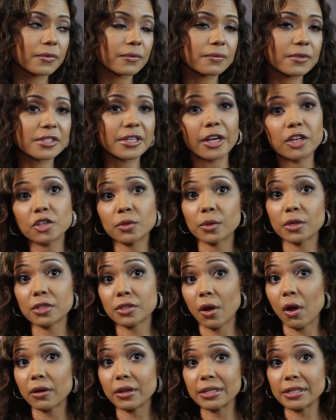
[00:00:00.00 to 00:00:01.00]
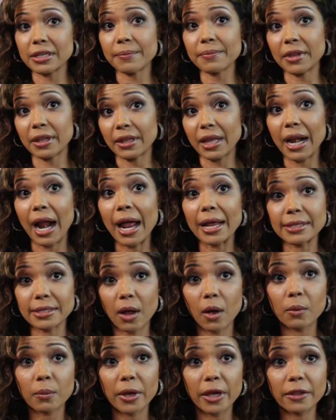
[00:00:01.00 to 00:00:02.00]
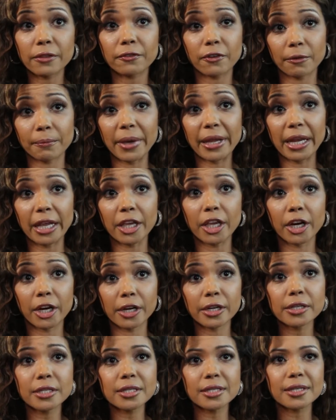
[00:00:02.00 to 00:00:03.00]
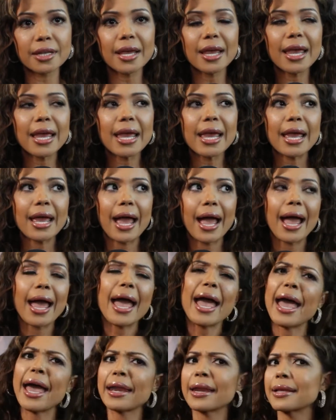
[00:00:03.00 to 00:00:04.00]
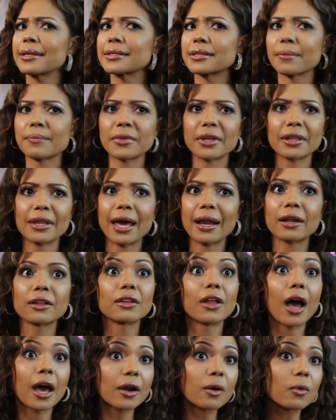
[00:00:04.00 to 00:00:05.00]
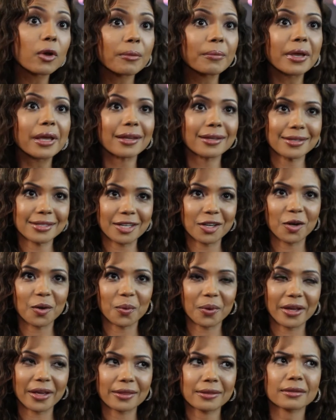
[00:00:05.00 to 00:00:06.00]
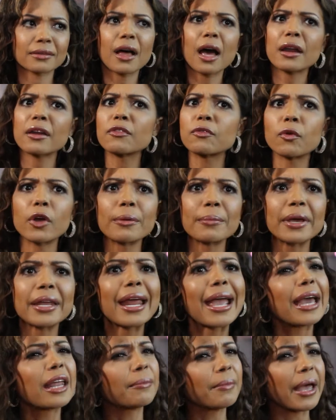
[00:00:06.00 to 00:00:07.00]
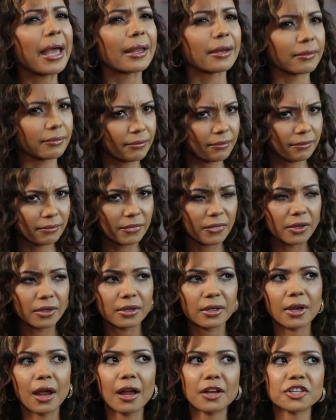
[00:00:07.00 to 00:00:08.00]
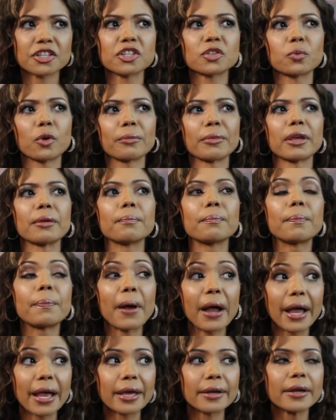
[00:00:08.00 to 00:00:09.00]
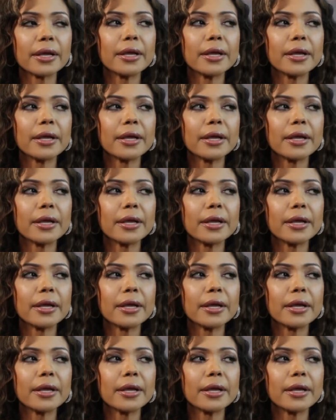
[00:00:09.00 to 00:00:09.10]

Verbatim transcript: sexual assault is something that I dealt with for many years. And it's something that a lot of women deal with, a lot of women and men, not just women, but